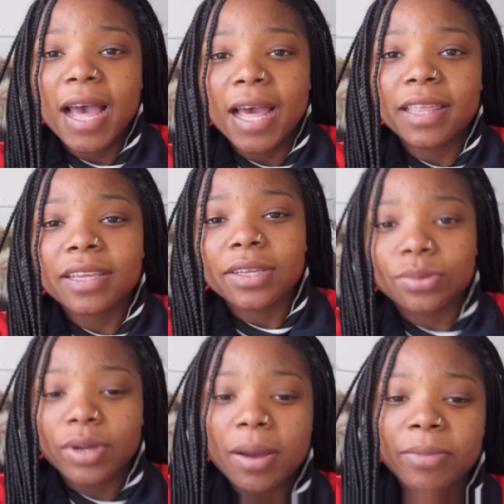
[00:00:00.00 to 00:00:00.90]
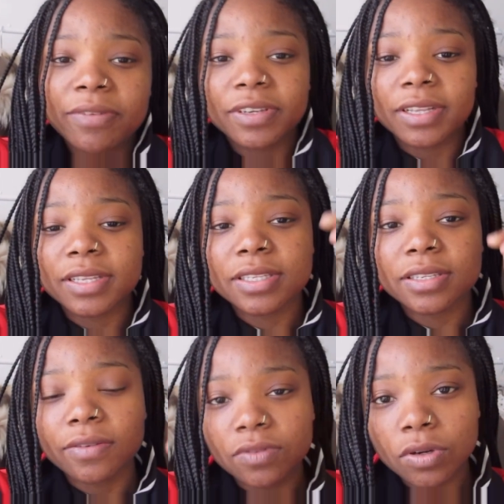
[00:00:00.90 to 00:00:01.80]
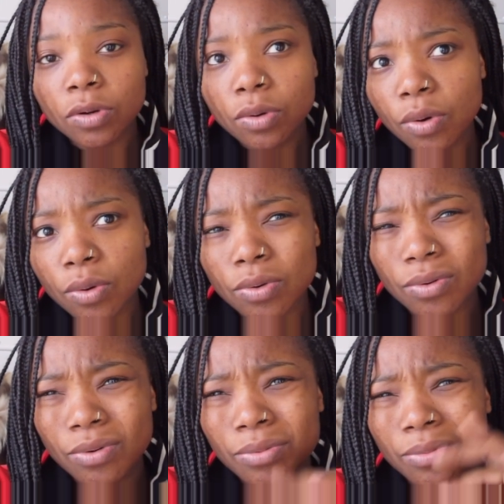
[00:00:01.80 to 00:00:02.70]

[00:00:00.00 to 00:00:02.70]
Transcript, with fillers: I think it will come after this vlog or